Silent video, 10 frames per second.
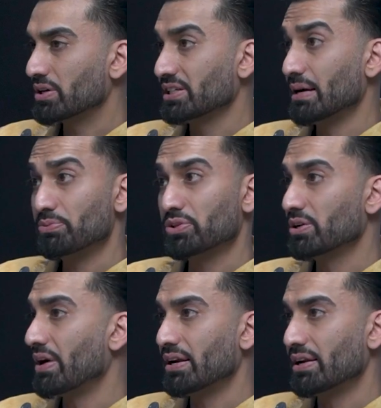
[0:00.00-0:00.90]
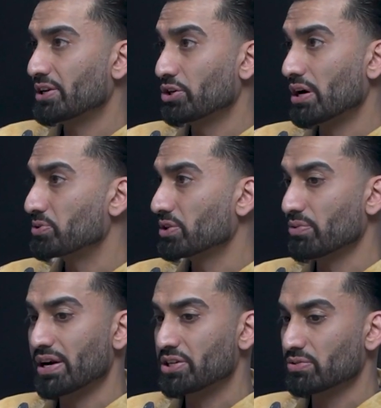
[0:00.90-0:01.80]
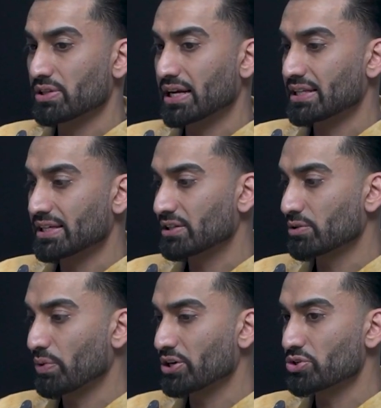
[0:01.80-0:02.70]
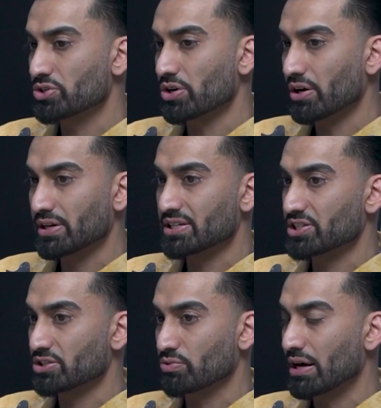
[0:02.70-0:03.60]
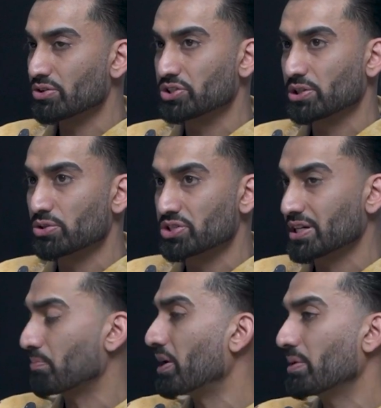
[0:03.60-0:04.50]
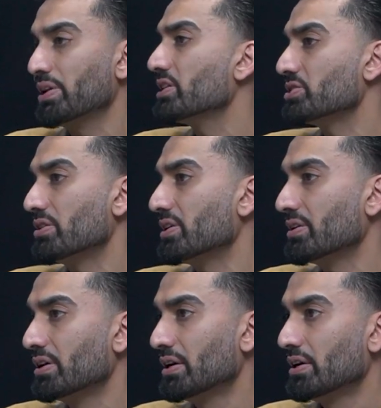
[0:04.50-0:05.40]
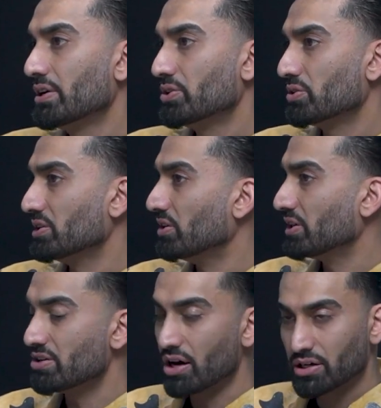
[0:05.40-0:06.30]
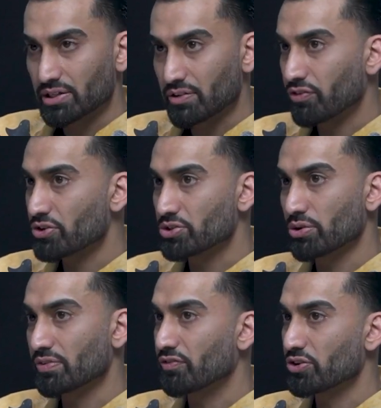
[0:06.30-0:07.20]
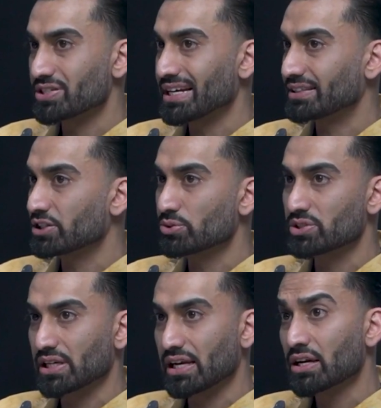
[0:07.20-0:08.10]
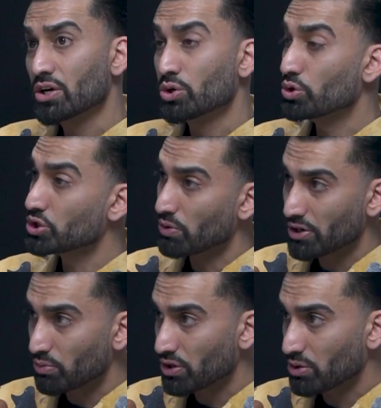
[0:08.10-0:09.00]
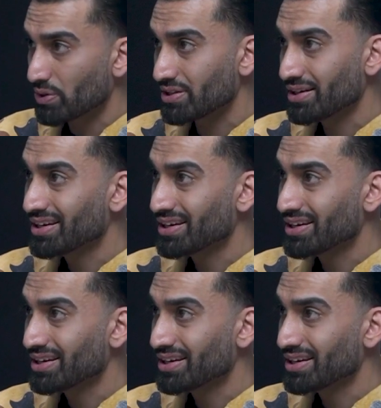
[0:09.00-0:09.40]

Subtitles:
he's absolutely right. And you're absolutely right too. Like, I think the way you start is just ground zero, just like Break Media started. Yeah. You literally knock on the first door of the first athlete you see, who you want to work with,